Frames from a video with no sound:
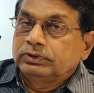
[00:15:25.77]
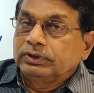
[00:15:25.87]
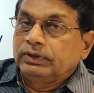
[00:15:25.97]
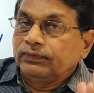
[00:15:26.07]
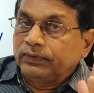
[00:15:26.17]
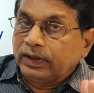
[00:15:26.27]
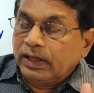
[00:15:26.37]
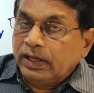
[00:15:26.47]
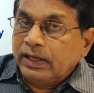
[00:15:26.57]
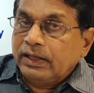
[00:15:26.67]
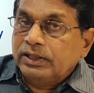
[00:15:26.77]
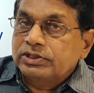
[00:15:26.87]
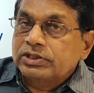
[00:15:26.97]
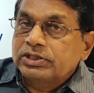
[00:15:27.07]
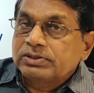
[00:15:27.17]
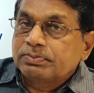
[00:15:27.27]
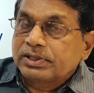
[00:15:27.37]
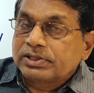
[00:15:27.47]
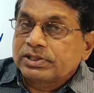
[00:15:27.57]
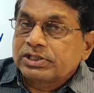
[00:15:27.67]
If A antigen is
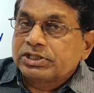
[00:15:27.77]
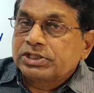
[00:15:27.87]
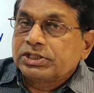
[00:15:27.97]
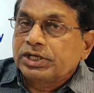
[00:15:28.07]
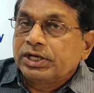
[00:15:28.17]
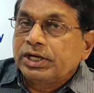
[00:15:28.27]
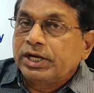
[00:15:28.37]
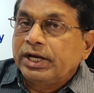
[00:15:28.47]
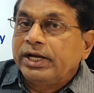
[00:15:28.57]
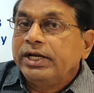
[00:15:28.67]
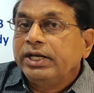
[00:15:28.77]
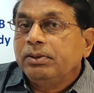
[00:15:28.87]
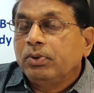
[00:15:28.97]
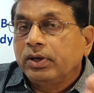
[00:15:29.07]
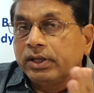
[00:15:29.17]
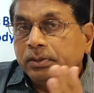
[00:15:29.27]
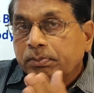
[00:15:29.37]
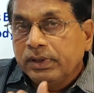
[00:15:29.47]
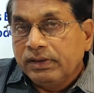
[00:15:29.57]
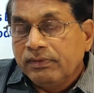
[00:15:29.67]
present, antibody
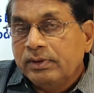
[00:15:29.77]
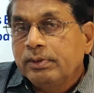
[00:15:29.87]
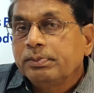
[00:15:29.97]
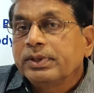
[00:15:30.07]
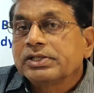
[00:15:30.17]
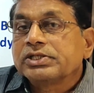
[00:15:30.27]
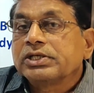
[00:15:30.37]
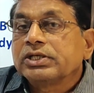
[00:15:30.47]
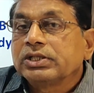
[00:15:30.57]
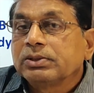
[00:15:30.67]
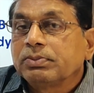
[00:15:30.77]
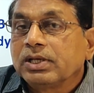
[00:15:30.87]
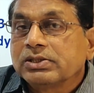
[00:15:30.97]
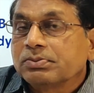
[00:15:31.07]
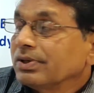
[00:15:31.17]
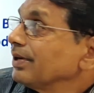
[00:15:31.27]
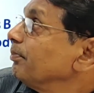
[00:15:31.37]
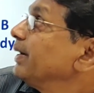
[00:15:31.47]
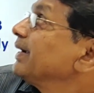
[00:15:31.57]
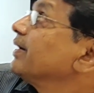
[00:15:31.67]
B will be present in the plasma but